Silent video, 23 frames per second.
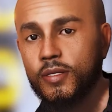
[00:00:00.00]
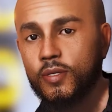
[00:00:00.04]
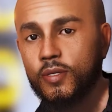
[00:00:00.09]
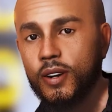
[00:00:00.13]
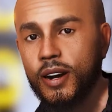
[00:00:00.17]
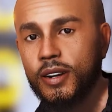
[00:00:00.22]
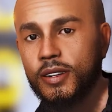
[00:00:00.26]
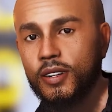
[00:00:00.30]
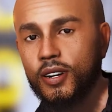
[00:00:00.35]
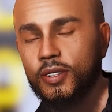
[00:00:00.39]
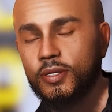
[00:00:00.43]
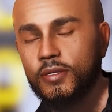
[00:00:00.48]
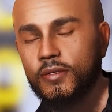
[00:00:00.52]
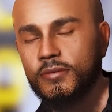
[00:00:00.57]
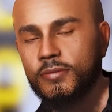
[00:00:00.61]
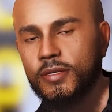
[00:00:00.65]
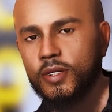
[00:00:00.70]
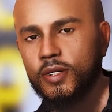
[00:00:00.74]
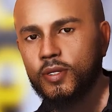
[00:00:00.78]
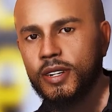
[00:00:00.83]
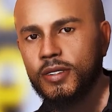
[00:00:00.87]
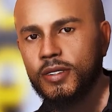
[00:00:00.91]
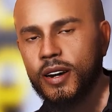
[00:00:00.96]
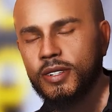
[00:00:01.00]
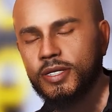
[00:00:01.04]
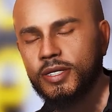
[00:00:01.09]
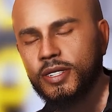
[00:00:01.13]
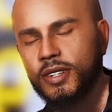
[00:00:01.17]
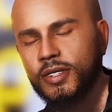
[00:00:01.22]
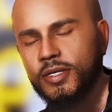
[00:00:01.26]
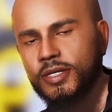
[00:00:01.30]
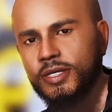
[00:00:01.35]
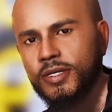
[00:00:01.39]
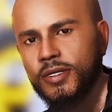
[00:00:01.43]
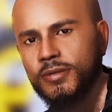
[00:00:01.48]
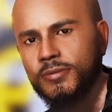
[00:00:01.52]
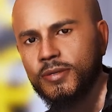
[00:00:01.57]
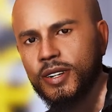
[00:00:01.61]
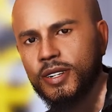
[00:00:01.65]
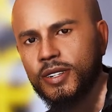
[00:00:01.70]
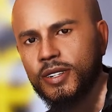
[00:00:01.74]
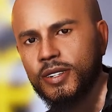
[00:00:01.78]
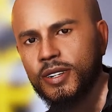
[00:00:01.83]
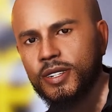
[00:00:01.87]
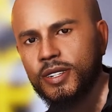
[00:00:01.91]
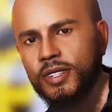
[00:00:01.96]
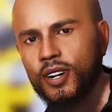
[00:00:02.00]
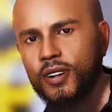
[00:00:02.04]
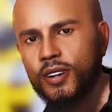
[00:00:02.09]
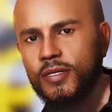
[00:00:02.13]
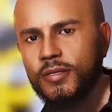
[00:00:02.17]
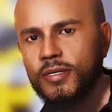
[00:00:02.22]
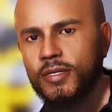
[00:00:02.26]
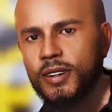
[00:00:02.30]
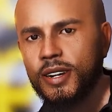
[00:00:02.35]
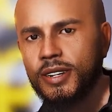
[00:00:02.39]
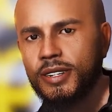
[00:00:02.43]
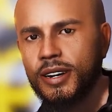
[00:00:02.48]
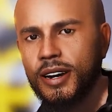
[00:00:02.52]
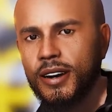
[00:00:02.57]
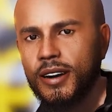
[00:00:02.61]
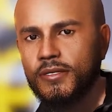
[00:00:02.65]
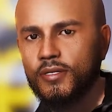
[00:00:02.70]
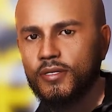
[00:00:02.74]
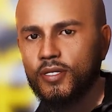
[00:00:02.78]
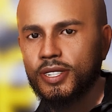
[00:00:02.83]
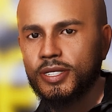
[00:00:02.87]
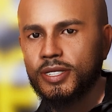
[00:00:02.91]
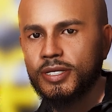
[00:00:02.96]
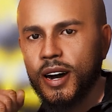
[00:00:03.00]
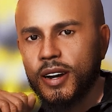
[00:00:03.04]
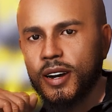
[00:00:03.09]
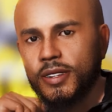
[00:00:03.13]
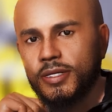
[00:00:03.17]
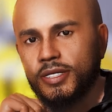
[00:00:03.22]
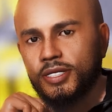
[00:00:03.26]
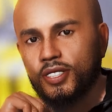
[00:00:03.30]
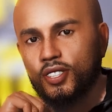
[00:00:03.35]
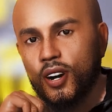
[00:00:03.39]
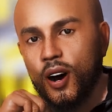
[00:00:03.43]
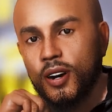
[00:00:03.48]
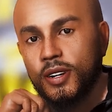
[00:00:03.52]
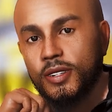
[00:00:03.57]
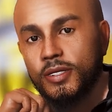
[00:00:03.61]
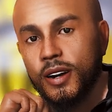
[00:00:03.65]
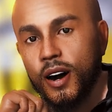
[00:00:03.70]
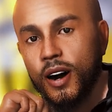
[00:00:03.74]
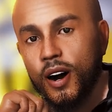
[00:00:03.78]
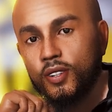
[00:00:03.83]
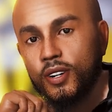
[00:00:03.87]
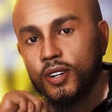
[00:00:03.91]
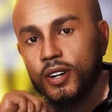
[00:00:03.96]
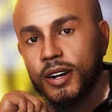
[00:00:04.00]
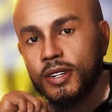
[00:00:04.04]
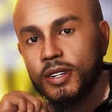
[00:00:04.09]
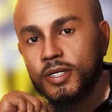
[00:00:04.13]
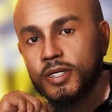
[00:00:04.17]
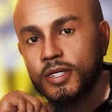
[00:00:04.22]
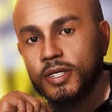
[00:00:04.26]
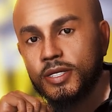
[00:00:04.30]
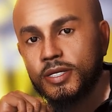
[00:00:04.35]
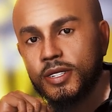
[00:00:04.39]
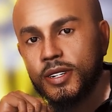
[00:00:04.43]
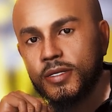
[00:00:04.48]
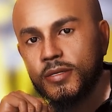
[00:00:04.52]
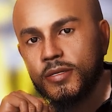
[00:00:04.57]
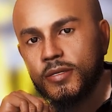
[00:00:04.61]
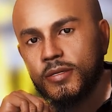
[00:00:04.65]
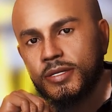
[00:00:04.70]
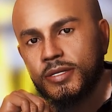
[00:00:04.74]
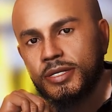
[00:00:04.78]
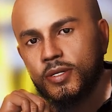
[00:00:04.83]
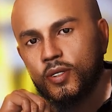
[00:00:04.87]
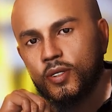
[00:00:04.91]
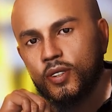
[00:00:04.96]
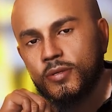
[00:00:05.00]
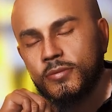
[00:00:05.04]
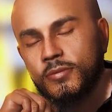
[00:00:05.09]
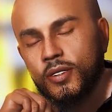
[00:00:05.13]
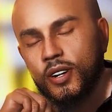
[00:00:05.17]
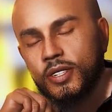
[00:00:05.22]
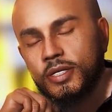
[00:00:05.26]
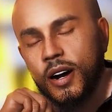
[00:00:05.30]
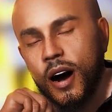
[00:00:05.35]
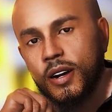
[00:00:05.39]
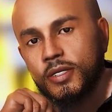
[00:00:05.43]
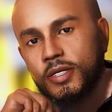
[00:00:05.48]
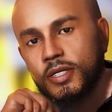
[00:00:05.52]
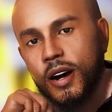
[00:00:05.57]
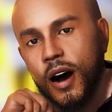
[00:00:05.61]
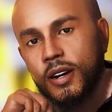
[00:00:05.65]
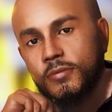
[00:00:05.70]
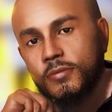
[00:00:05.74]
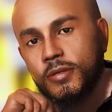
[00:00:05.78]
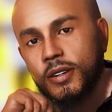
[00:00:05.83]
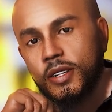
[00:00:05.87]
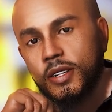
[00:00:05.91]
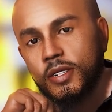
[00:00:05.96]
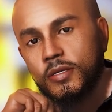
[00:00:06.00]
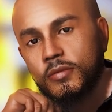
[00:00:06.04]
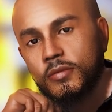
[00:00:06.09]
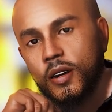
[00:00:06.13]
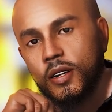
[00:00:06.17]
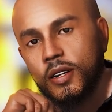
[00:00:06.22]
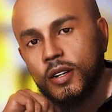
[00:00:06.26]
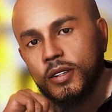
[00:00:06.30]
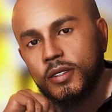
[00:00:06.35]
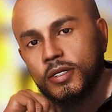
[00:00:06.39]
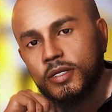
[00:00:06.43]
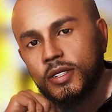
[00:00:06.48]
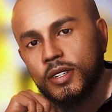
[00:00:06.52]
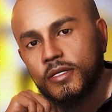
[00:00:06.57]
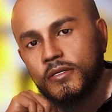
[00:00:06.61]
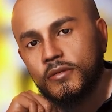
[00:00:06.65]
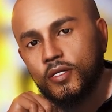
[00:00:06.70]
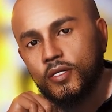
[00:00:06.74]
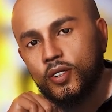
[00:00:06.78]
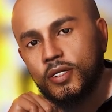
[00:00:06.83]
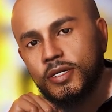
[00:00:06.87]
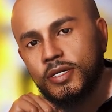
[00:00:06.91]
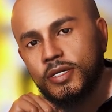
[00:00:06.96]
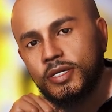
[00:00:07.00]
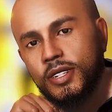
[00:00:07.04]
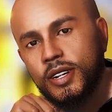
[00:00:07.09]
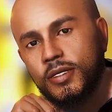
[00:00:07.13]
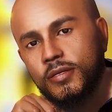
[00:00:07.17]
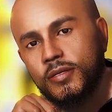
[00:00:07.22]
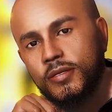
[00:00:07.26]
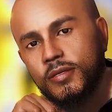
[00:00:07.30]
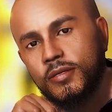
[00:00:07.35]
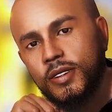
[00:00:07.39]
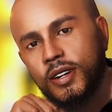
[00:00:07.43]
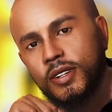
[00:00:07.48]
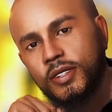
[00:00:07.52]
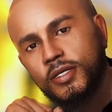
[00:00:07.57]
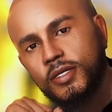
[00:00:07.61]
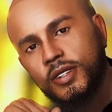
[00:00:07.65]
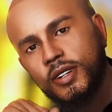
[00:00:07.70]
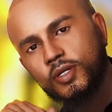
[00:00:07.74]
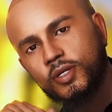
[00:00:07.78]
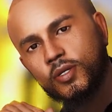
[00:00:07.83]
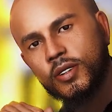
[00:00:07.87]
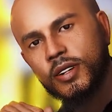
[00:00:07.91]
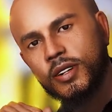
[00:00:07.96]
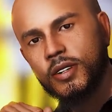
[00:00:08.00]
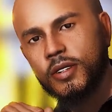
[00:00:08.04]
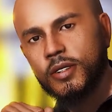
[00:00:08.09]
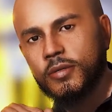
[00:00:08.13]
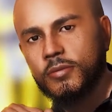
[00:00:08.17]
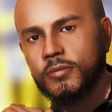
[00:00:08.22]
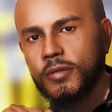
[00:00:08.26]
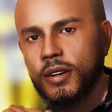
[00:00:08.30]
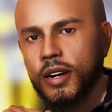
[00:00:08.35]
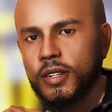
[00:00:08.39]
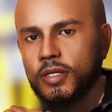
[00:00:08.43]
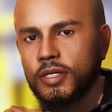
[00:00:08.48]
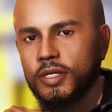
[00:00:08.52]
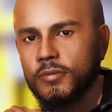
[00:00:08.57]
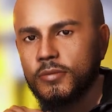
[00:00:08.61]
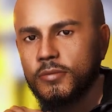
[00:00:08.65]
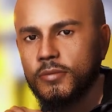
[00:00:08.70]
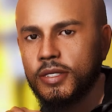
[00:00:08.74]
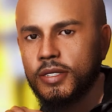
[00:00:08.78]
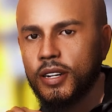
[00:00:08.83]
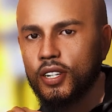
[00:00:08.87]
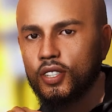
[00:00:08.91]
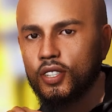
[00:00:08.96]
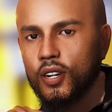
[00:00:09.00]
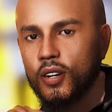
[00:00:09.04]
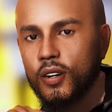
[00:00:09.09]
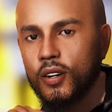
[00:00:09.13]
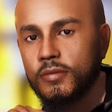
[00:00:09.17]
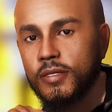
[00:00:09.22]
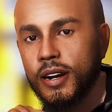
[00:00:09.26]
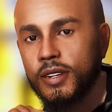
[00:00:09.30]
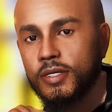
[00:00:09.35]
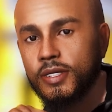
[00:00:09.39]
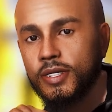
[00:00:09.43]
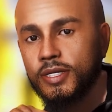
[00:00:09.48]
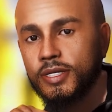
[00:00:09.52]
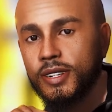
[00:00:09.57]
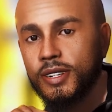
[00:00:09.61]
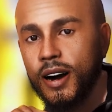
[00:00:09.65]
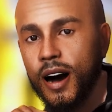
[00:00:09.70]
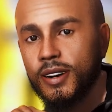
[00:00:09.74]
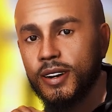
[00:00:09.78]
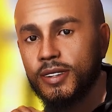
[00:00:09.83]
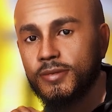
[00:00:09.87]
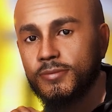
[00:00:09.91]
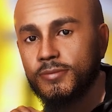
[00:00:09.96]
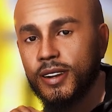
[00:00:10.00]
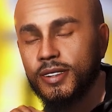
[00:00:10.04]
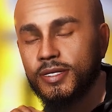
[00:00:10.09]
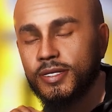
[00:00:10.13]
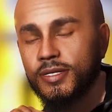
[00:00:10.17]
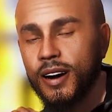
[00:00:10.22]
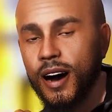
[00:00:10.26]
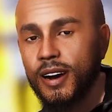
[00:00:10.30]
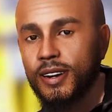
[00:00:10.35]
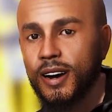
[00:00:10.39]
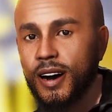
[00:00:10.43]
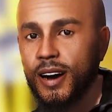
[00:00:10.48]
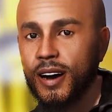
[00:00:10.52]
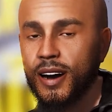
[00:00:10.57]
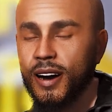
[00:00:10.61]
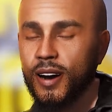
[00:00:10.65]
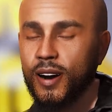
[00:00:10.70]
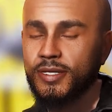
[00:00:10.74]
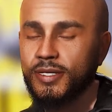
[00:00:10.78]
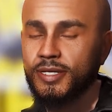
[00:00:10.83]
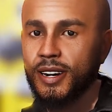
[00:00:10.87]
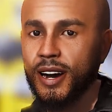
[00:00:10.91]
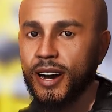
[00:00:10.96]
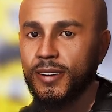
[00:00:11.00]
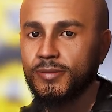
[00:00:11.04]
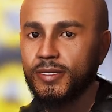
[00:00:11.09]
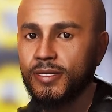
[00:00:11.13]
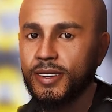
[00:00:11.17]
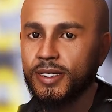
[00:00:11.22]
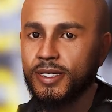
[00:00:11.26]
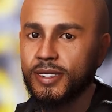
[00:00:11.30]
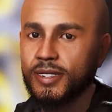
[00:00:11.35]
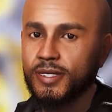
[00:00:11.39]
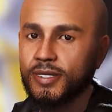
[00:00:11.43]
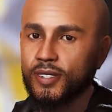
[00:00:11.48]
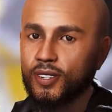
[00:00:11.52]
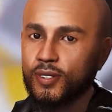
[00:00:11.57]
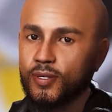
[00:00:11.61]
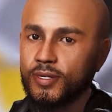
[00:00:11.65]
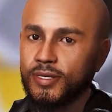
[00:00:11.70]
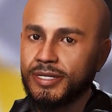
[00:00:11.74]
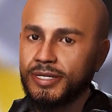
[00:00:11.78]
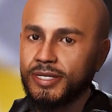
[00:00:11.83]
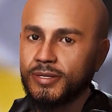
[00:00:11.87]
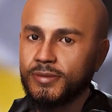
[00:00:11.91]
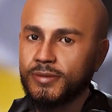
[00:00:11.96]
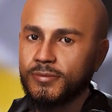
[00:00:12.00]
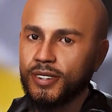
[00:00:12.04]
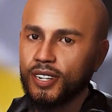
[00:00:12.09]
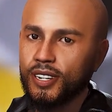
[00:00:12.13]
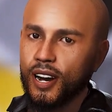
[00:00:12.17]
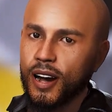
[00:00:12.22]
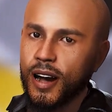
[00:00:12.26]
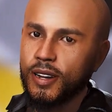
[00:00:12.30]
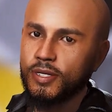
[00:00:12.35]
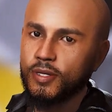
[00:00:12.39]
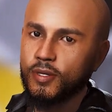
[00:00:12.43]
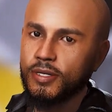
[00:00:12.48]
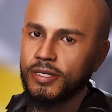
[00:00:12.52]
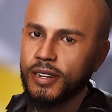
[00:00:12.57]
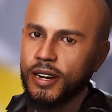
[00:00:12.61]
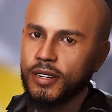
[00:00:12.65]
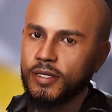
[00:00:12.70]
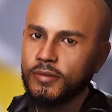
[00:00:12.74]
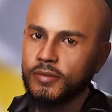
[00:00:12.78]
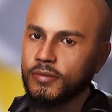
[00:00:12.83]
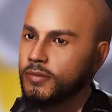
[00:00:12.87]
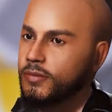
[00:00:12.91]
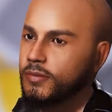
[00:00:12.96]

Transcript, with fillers: Whether you've been with us since the beginning or have recently joined our ranks, your presence has made all the difference. It is with immense pleasure and excitement that I announce something truly special today.